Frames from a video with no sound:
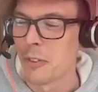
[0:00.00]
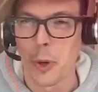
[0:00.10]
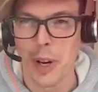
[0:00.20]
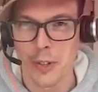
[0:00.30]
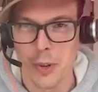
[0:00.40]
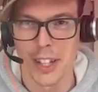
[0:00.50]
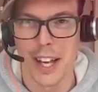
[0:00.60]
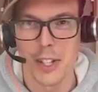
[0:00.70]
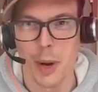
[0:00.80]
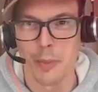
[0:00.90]
you go back to our
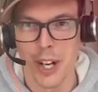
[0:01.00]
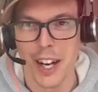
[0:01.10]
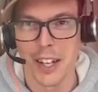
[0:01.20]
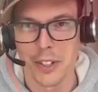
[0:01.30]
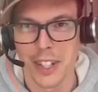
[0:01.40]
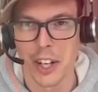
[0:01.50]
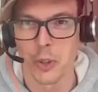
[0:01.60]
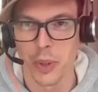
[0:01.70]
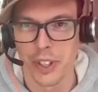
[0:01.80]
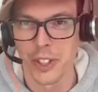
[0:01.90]
last webinar, I kind of
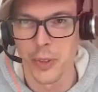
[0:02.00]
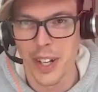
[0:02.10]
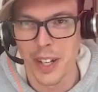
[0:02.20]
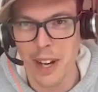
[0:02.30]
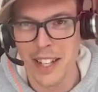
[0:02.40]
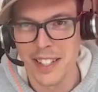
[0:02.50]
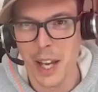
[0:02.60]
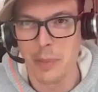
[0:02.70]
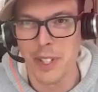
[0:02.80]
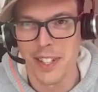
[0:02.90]
grilled you on my
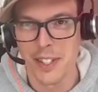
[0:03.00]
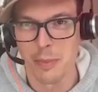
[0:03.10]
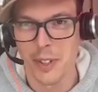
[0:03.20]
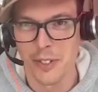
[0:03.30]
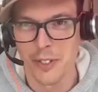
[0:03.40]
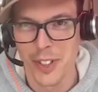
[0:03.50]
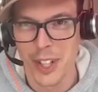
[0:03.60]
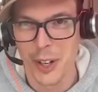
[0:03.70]
skepticism of,